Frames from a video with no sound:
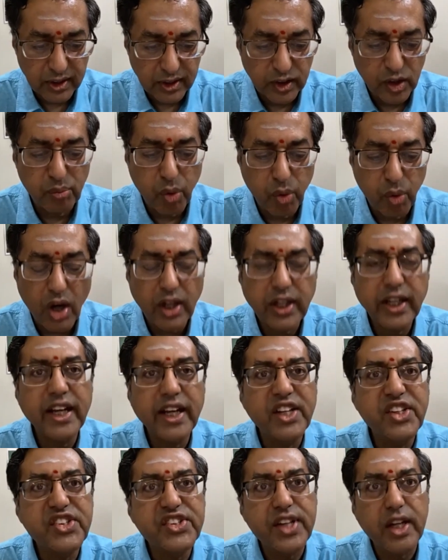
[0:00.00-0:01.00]
the body
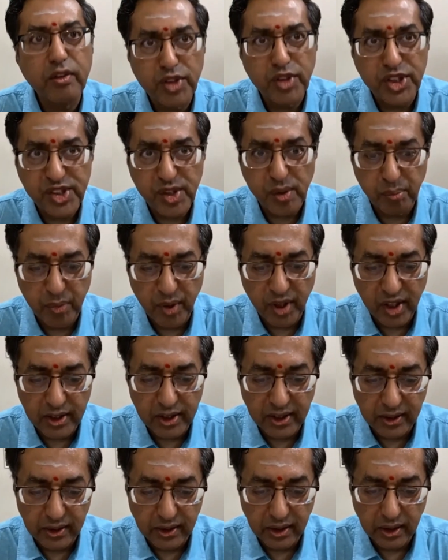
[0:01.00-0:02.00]
itself is a
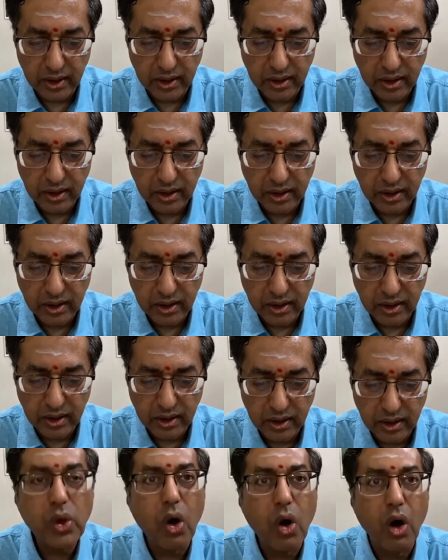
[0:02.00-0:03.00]
burden.
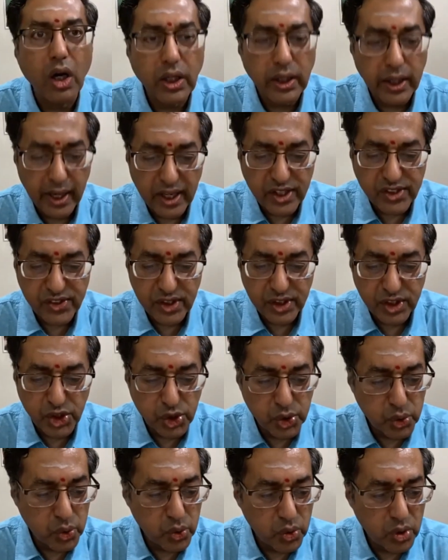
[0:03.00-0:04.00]
So long as the
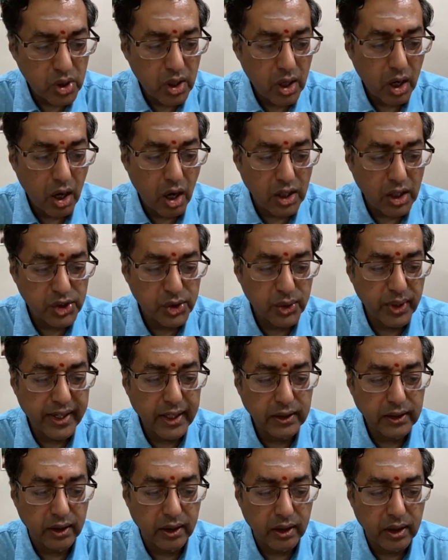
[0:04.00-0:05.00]
two are
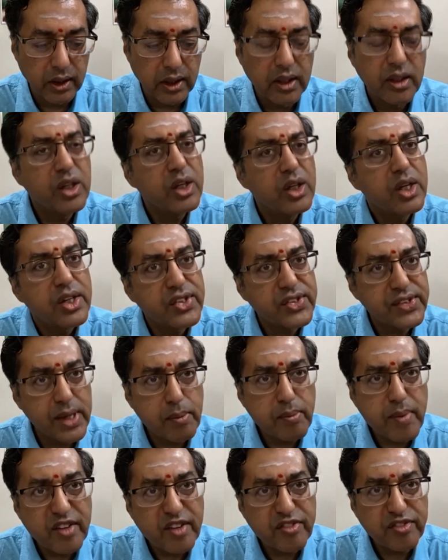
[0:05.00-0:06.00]
together,
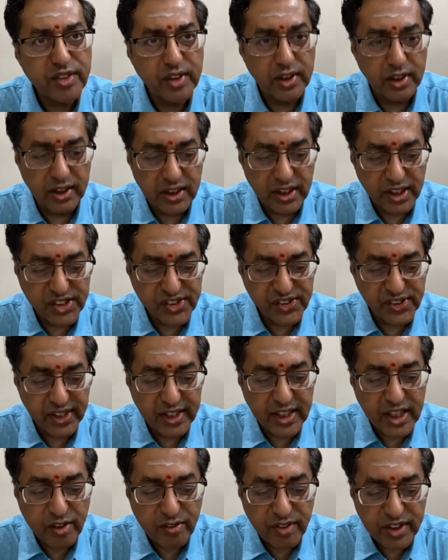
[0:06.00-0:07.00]
some effort is
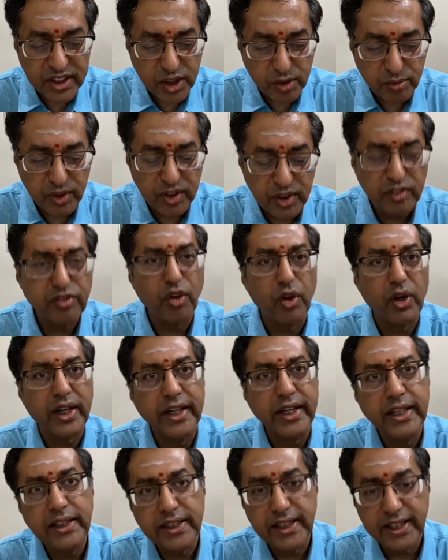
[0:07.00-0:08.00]
inevitable for
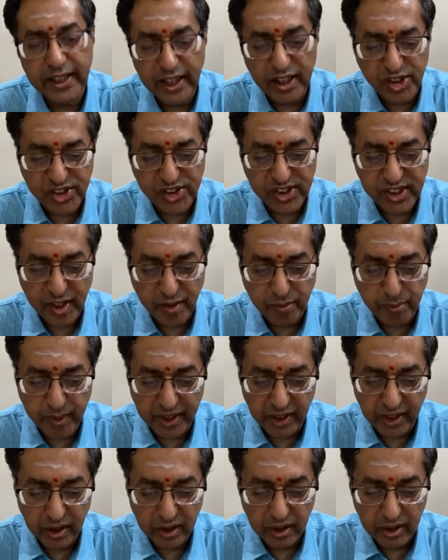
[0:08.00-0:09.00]
eating and
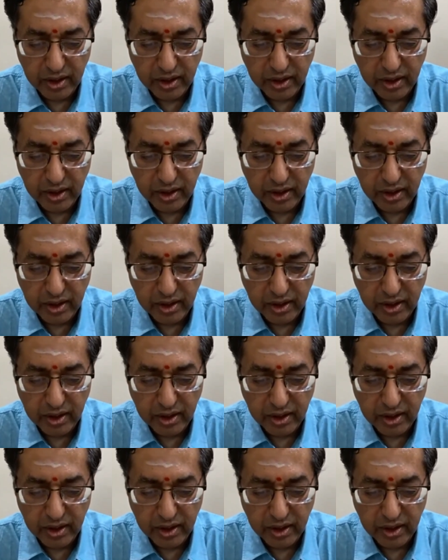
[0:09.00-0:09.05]
sleeping.